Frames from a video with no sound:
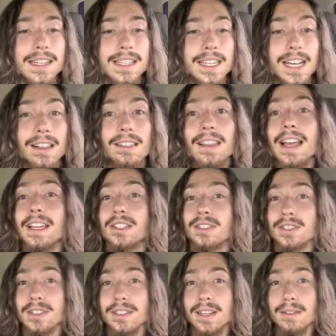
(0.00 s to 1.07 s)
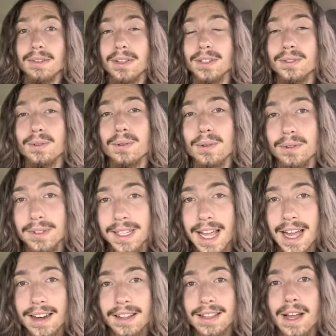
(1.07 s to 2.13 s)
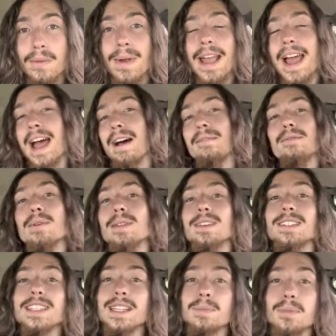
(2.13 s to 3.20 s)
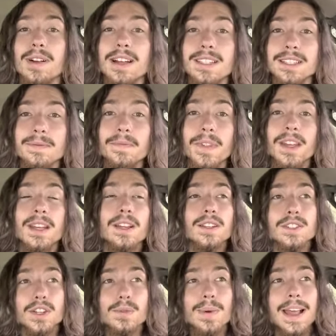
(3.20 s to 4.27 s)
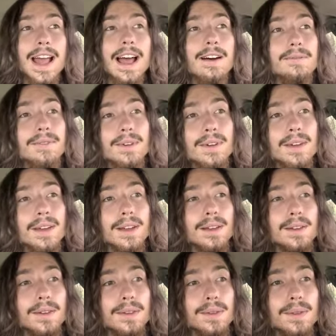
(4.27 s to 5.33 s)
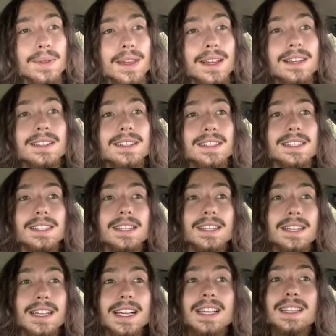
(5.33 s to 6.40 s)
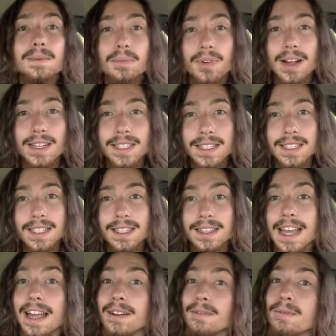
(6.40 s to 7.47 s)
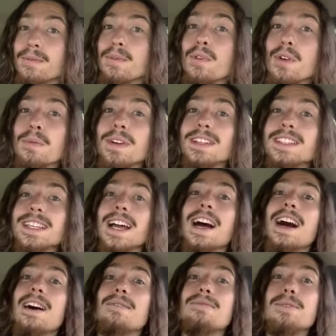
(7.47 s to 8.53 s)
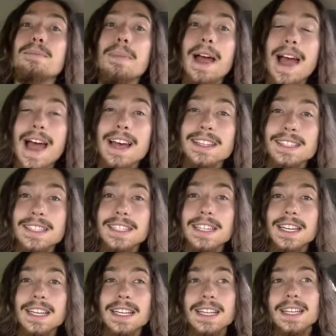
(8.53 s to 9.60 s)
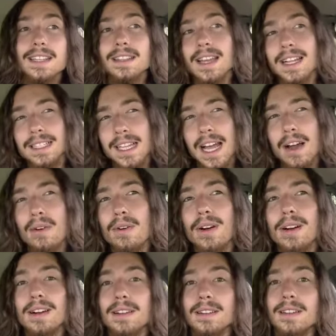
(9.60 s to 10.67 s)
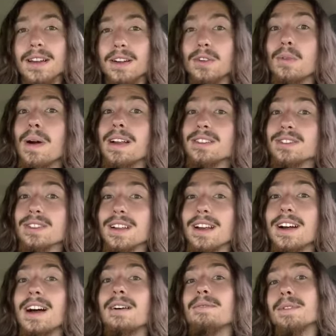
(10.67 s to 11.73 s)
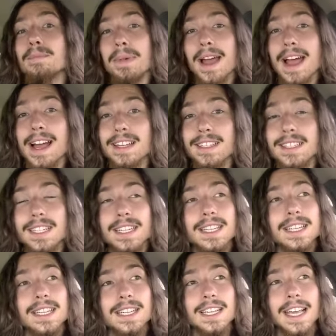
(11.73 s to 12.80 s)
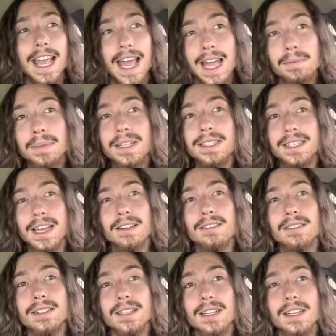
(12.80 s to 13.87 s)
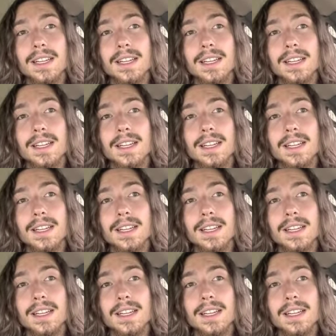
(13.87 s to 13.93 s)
collection of historical data that we have with us in the present. So we have things in the present that inform us of the past. That's how a question of the past can be settled.